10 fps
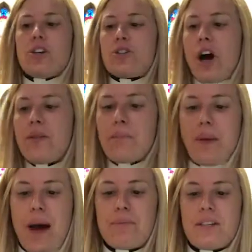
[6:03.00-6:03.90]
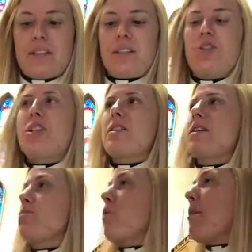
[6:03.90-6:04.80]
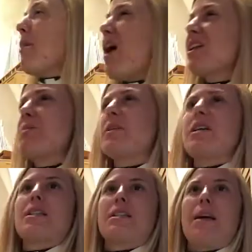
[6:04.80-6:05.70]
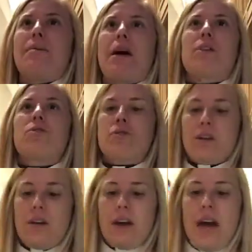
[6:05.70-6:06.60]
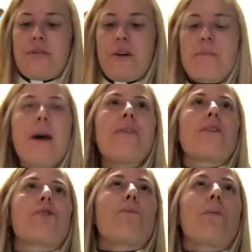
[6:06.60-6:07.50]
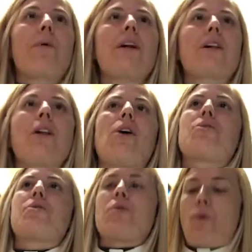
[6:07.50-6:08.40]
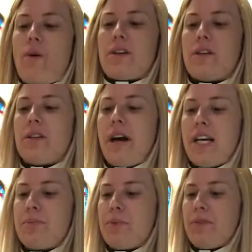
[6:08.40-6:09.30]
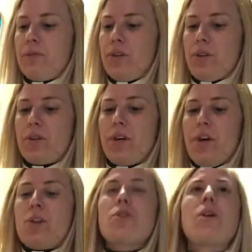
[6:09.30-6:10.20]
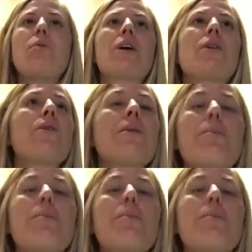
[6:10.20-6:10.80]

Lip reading: John the Baptist and Jesus were approximately the same age, and their mothers were pretty close, according to the Gospel of Luke, so that we can only